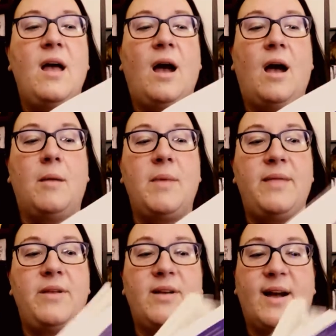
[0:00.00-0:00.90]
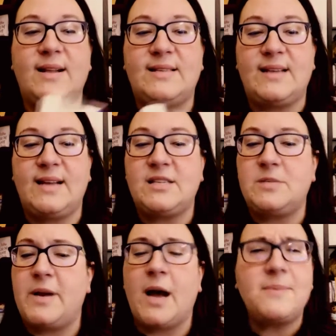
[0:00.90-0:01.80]
in the United States. It's
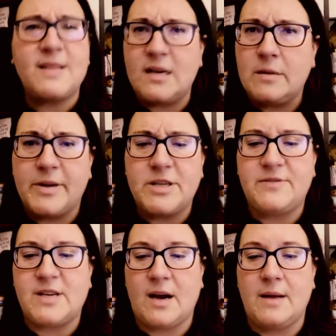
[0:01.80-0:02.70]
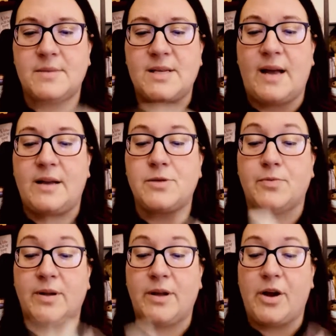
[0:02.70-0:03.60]
been updated a bunch of times, and it's
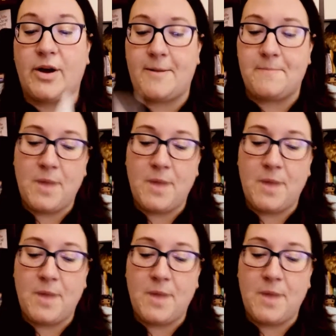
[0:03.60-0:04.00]
really good.